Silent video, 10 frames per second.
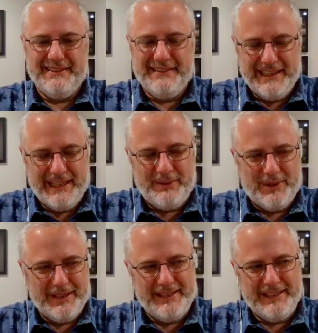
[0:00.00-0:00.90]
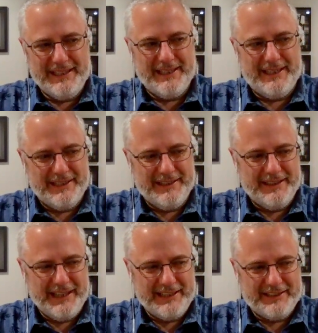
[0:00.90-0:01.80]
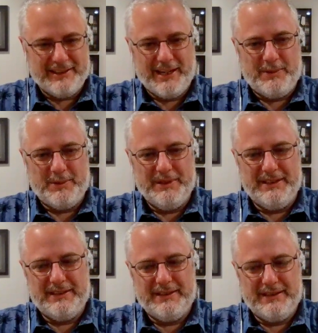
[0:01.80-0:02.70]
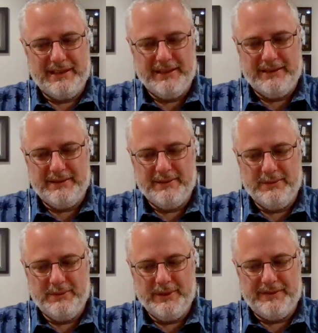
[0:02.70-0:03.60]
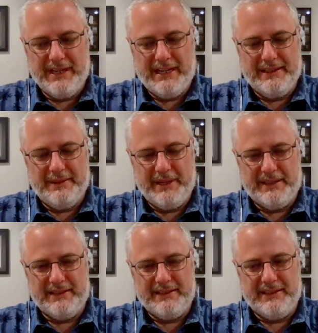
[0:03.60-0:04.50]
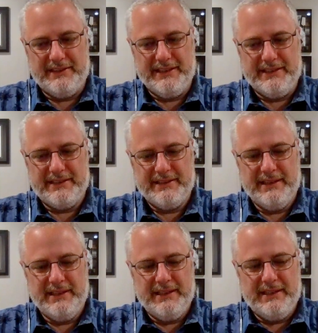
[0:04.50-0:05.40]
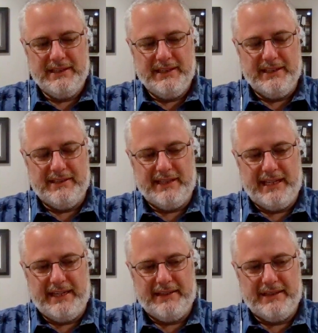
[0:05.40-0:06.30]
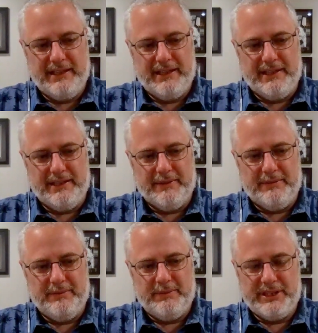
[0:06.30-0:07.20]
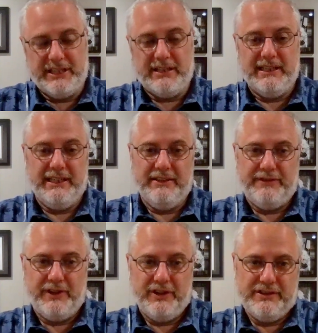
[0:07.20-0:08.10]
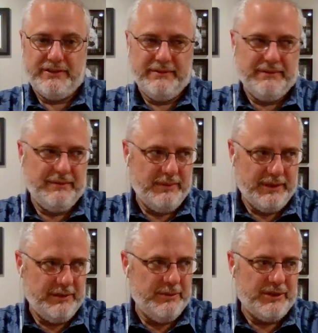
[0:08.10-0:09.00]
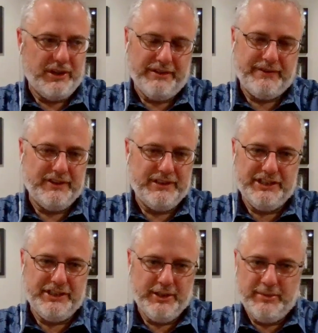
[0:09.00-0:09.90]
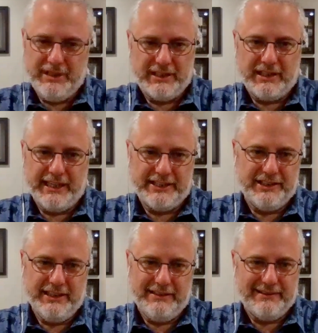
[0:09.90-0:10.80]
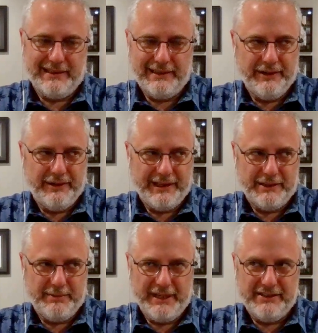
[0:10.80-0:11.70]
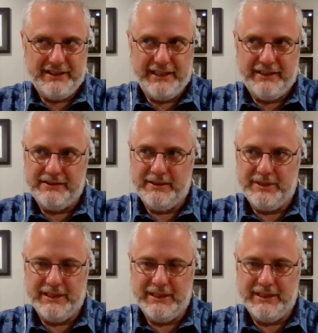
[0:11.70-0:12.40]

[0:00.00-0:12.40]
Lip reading: Yeah, one of the nicest compliments that we've gotten about the series is that, particularly in the first, what you would call the first issue in the collection, it's, I don't know, I think it's page 10 or something.